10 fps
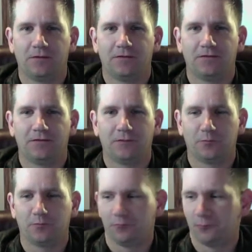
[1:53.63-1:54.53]

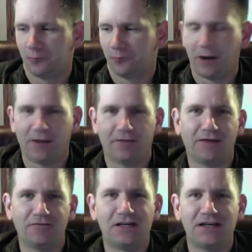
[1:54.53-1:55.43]
some grand
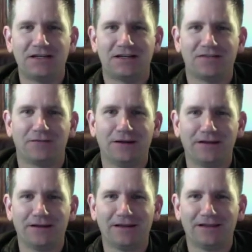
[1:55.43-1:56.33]
life-changing event
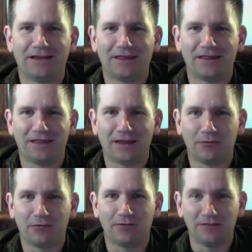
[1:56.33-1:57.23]
that
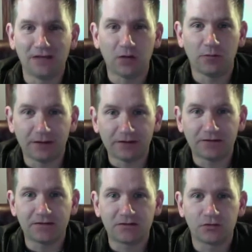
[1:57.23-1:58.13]
would tell me this
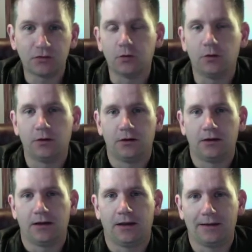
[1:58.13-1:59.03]
is true,
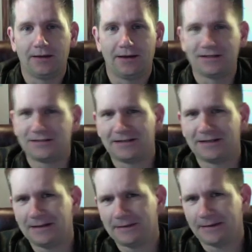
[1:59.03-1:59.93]
and I just didn't
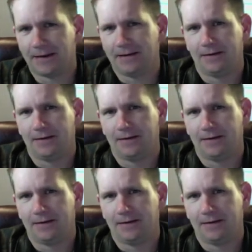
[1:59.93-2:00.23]
get that.